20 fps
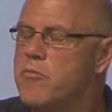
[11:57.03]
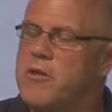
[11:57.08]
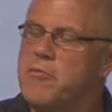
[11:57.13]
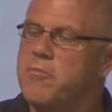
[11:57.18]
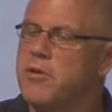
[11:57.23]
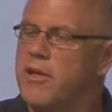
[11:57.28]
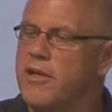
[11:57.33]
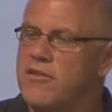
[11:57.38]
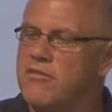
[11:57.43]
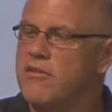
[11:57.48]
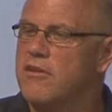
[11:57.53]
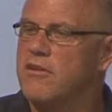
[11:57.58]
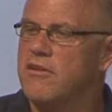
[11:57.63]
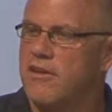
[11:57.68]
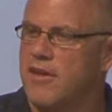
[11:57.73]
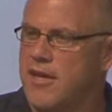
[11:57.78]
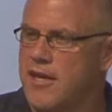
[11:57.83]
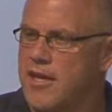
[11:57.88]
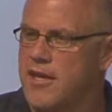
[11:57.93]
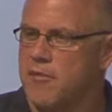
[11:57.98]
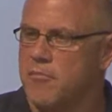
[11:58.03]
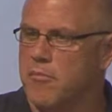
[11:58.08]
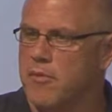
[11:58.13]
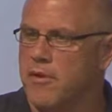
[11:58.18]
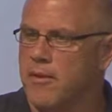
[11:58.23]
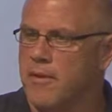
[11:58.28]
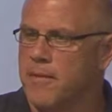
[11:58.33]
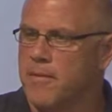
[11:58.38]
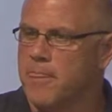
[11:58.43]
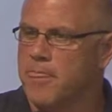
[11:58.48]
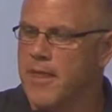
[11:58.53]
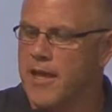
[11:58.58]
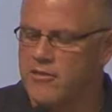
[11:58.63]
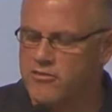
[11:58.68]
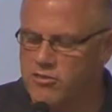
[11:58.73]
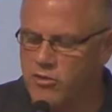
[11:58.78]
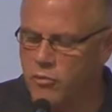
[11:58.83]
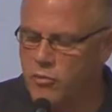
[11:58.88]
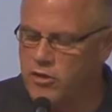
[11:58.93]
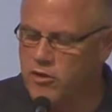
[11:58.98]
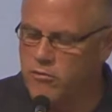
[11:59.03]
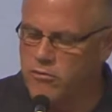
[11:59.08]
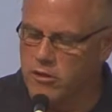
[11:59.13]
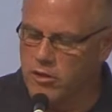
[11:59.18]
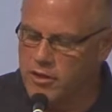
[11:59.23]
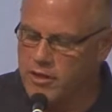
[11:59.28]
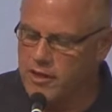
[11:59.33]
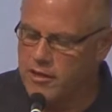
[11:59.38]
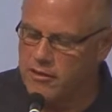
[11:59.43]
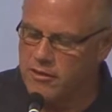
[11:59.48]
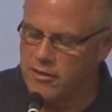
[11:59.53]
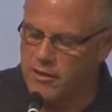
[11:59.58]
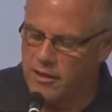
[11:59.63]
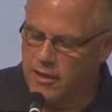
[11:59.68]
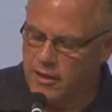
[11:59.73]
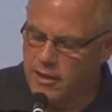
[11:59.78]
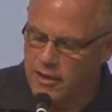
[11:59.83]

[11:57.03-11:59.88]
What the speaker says: to be pleasing to him. And so when you look at